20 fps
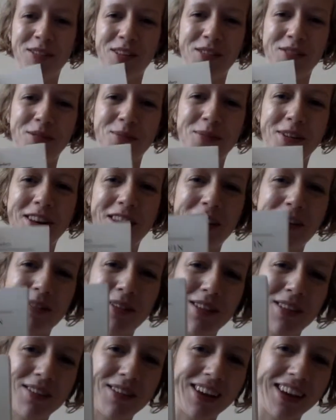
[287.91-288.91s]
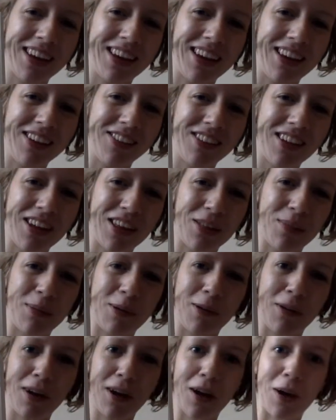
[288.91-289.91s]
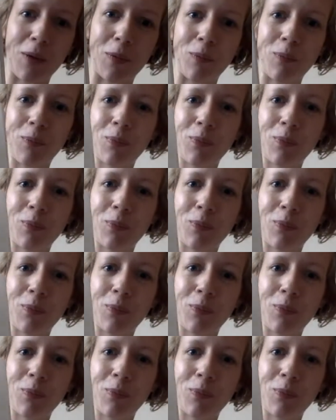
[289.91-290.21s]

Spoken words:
It's from when he was working at Shakespeare & Co.